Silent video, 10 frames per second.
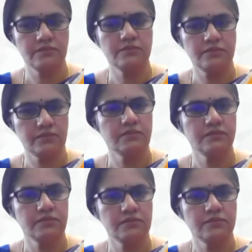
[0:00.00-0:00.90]
So
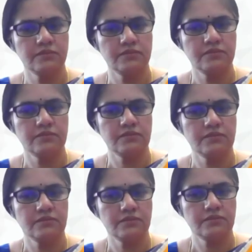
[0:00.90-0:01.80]
essentially, when you have a
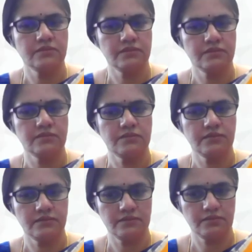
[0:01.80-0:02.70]
lot of
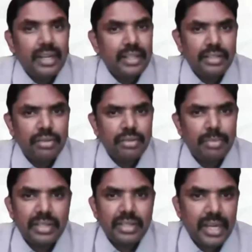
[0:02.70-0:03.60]
de-identified data, there's no
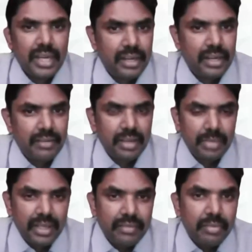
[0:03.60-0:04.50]
patient identifiable
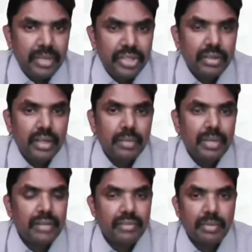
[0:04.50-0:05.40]
information
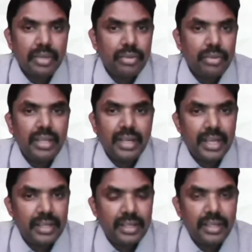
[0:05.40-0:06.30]
apart from a unique
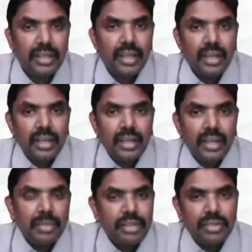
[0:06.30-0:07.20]
ID.
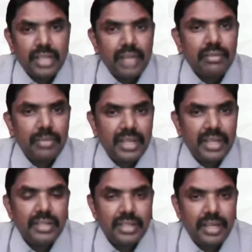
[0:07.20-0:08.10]
But then you start from
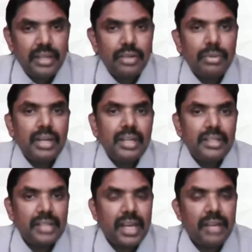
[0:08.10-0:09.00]
age and gender to at
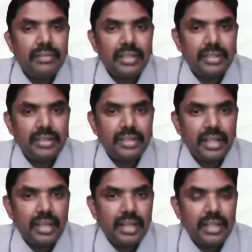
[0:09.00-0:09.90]
least have this
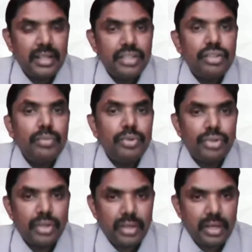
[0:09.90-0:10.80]

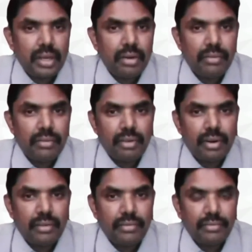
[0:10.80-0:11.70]
distribution of
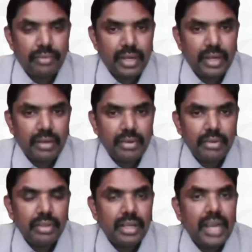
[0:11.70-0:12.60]

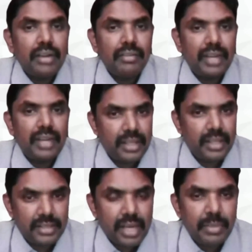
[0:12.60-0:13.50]
the kind of data
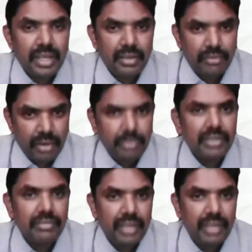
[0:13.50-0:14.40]
that is coming in from
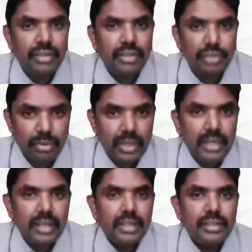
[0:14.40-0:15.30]
the field to you.
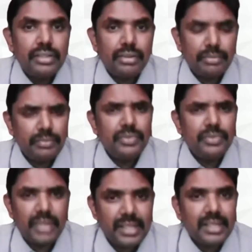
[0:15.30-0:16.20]
So
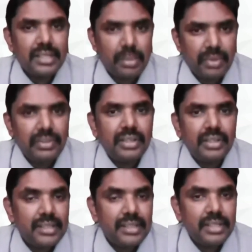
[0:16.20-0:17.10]
these are some of the
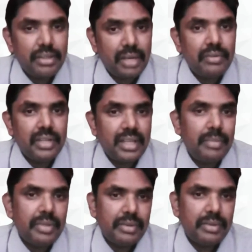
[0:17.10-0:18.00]
things that you have to
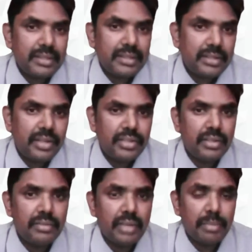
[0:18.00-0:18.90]
keep into
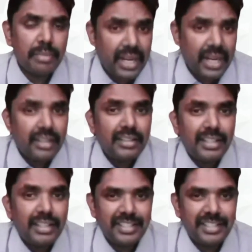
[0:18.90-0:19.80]
consideration. Practical
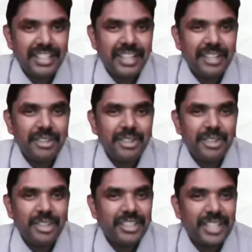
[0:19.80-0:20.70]
things,
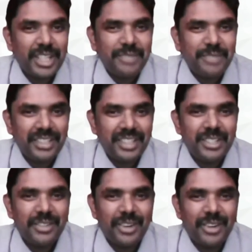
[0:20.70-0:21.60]
not the textbook
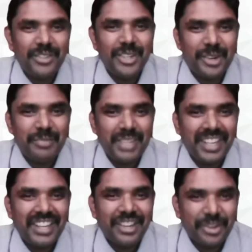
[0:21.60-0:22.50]
things of how you go
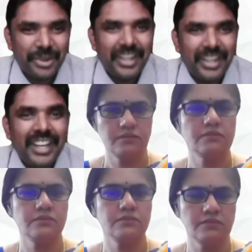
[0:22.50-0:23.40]
build a code,
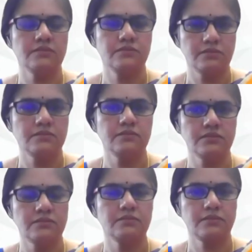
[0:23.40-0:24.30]
but you
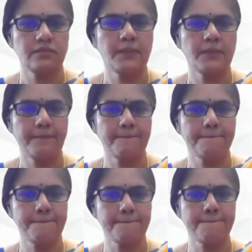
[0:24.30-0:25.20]
have to be mindful
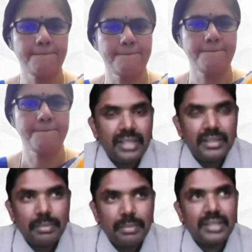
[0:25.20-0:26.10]
of this. And my
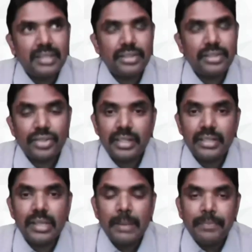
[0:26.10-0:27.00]
simple suggestion
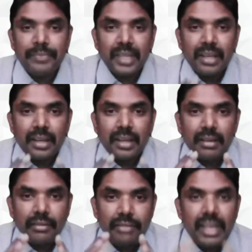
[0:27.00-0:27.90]
is
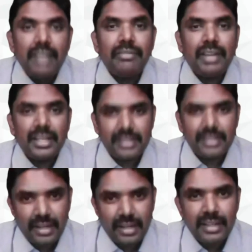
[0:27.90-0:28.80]
fail
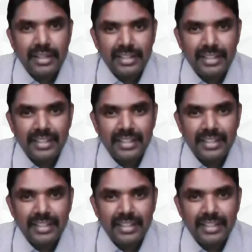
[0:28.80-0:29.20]
fast and learn.